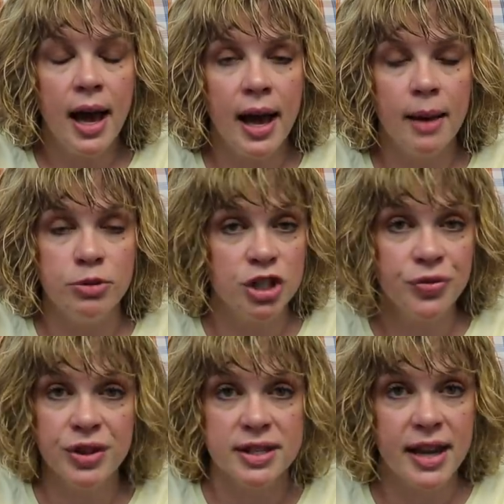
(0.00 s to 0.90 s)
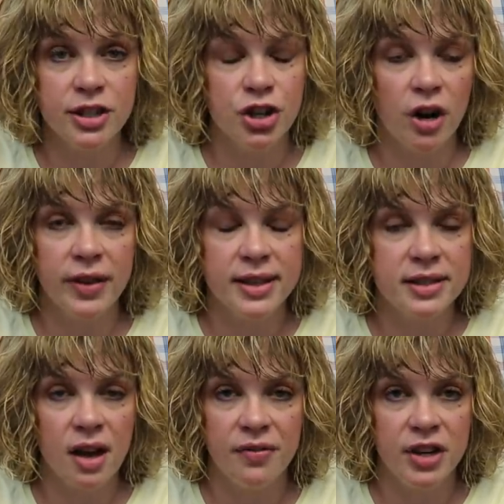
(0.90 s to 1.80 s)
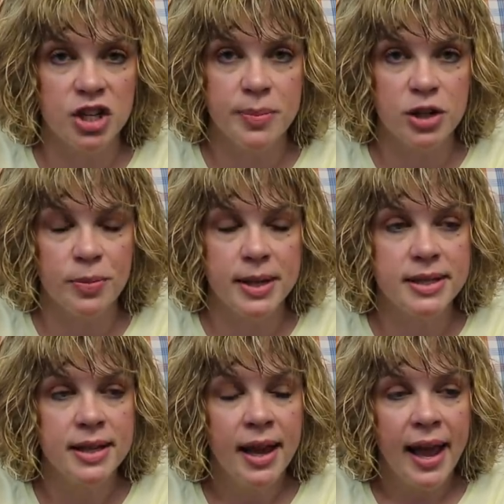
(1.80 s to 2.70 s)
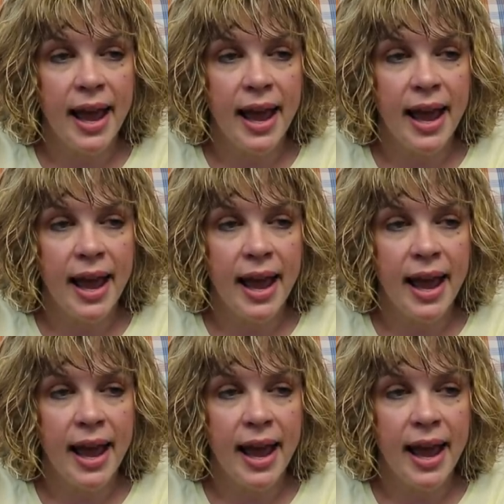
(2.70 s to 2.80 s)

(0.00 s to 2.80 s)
Um, just for the size chart, that's not finished measurements.